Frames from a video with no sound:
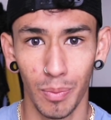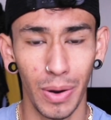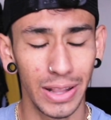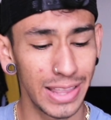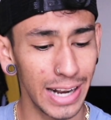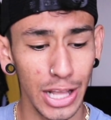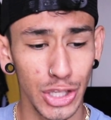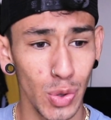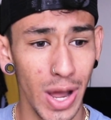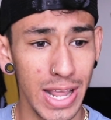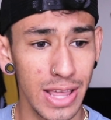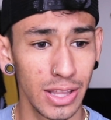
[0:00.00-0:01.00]
But did I
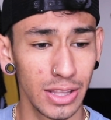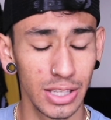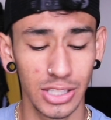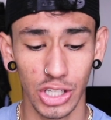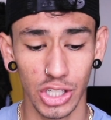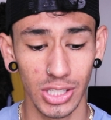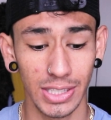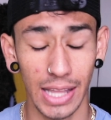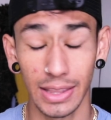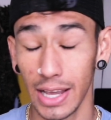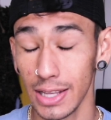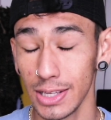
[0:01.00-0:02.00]
do any of the decisions
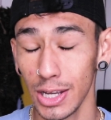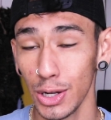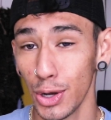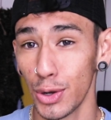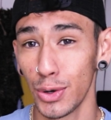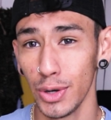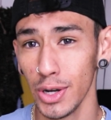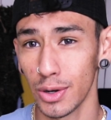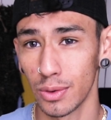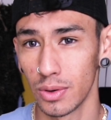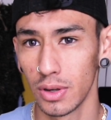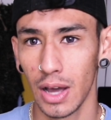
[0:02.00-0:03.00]
that they did?
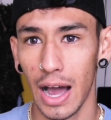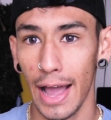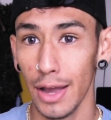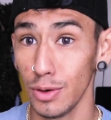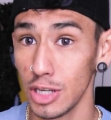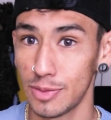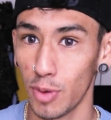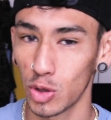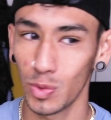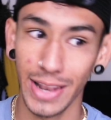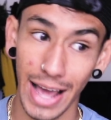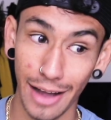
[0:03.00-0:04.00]
No. I only
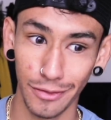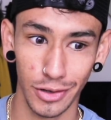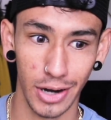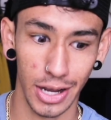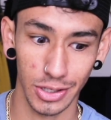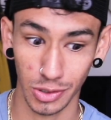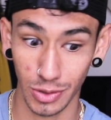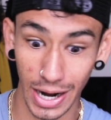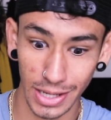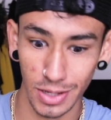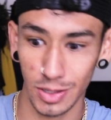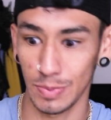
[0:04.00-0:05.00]
smoked weed after high school.
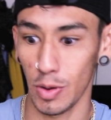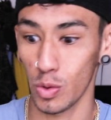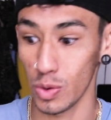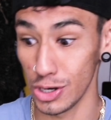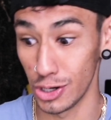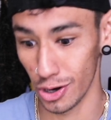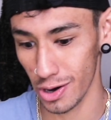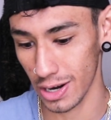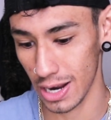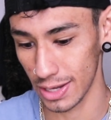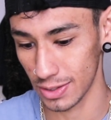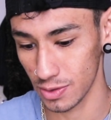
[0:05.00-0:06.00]
I didn't smoke weed during
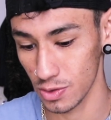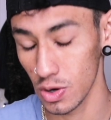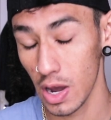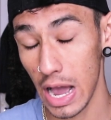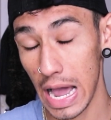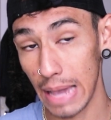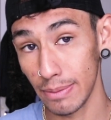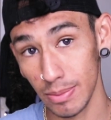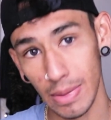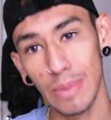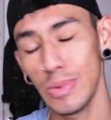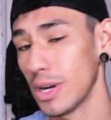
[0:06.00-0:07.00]
high school. I
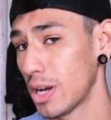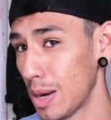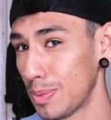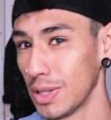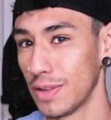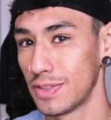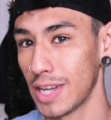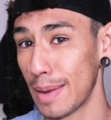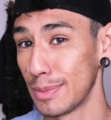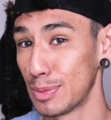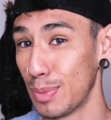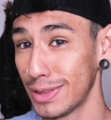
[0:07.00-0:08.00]
mean, maybe a couple of
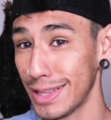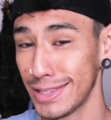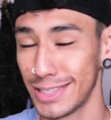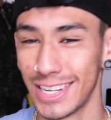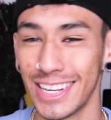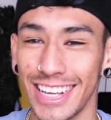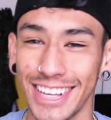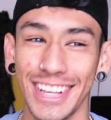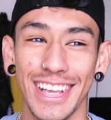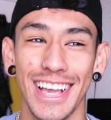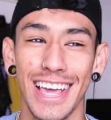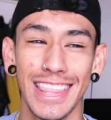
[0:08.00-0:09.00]
times, but
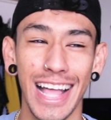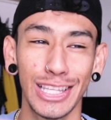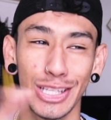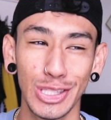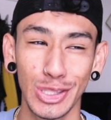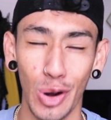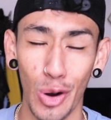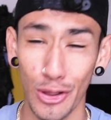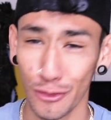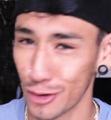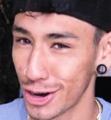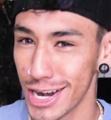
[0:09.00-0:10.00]
that's a story
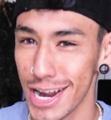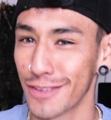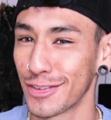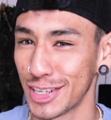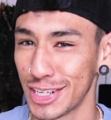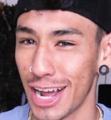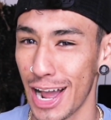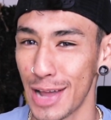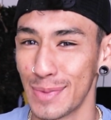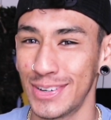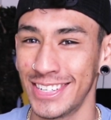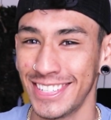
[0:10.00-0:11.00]
for a different
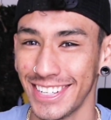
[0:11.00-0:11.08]
time.